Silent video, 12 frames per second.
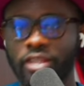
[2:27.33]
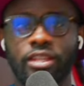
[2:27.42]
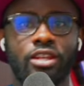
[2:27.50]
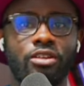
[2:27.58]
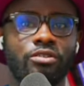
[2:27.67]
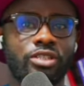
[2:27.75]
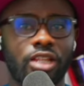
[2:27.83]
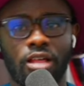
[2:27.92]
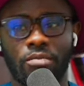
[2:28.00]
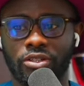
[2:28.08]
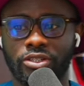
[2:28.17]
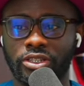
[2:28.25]
The no
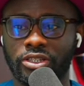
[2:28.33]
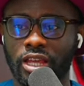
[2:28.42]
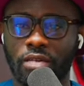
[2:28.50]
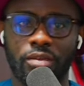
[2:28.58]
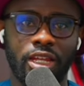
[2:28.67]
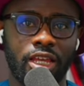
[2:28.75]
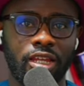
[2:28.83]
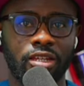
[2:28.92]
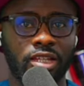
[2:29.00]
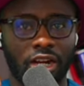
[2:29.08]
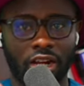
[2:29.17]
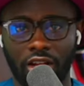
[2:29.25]
syllabus is coming in.
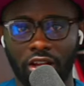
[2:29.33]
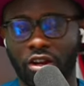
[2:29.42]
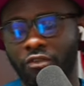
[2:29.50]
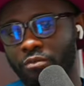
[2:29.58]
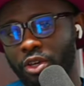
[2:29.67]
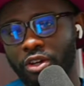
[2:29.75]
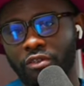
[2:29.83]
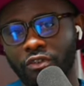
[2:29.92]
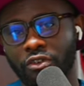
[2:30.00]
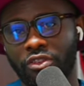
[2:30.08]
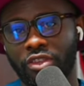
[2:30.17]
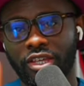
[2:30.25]
There are a lot of
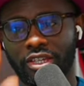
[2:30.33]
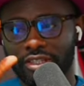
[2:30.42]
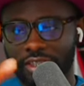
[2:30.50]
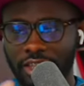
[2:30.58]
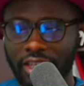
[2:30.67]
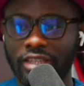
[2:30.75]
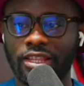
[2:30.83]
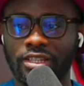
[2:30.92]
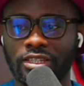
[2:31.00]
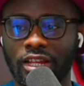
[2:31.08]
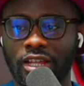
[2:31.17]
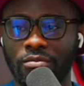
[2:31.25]
beautiful things in the
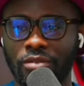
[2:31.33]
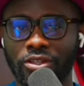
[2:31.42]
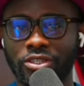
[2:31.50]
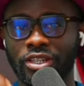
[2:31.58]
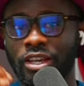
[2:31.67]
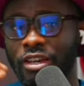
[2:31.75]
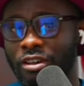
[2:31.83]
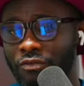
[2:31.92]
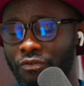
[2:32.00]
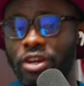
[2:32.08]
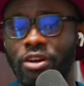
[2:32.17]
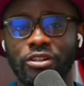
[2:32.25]
syllabus.
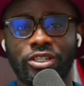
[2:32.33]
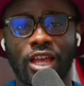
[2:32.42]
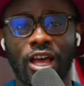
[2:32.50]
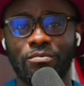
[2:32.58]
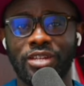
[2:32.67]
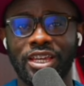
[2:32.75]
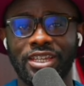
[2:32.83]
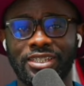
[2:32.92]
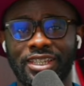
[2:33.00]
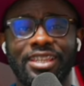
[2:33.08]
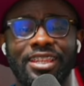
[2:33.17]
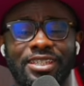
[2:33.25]
various updates
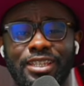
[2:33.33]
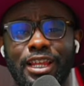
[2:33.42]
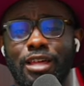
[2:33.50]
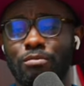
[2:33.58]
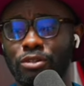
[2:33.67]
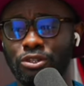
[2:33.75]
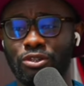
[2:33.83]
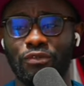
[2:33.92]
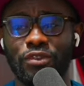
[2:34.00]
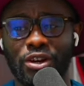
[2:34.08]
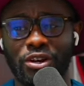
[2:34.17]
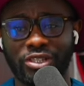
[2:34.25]
in the syllabus to
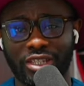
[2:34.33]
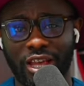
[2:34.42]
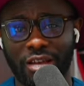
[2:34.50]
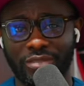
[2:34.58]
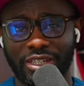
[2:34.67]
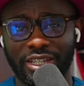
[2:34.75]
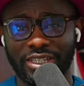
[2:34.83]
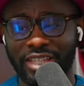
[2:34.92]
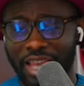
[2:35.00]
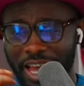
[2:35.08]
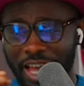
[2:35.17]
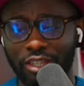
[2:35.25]
various subjects,
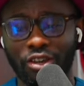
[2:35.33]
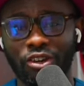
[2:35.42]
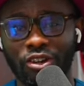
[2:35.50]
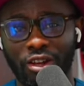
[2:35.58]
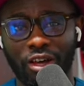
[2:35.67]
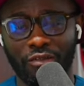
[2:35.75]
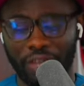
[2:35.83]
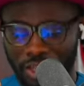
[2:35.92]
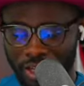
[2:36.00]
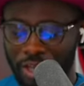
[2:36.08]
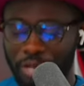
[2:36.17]
and you're going to love it.